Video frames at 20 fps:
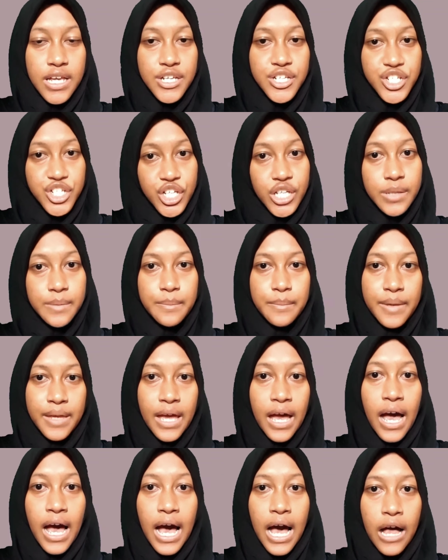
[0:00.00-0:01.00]
should
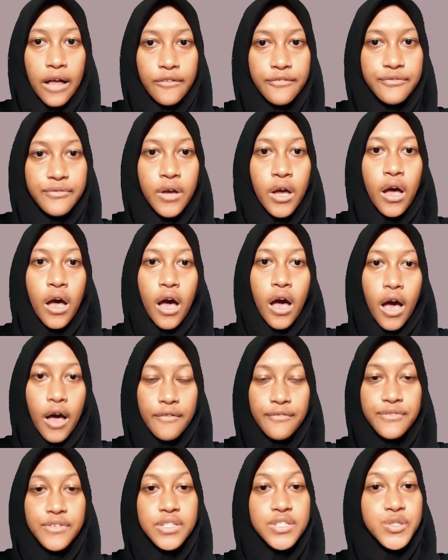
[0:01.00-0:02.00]
be half
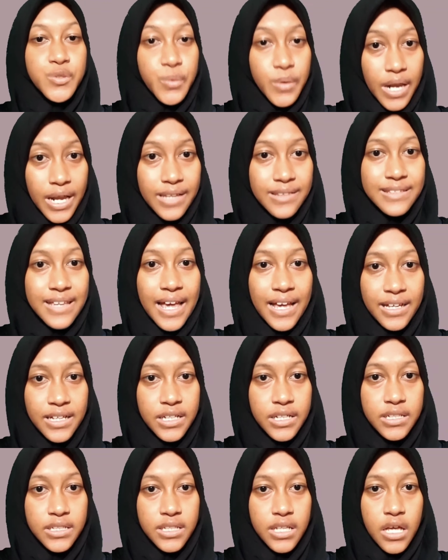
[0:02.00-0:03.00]
of the
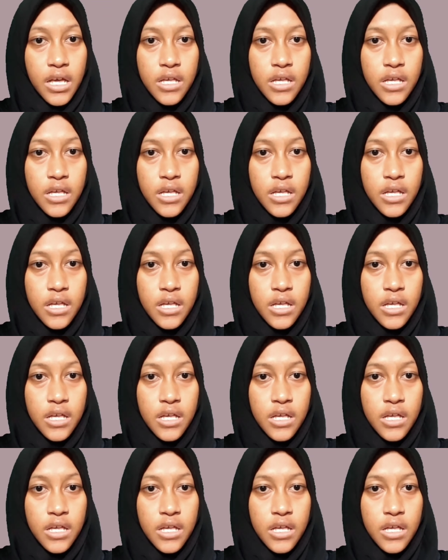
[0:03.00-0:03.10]
rectangle.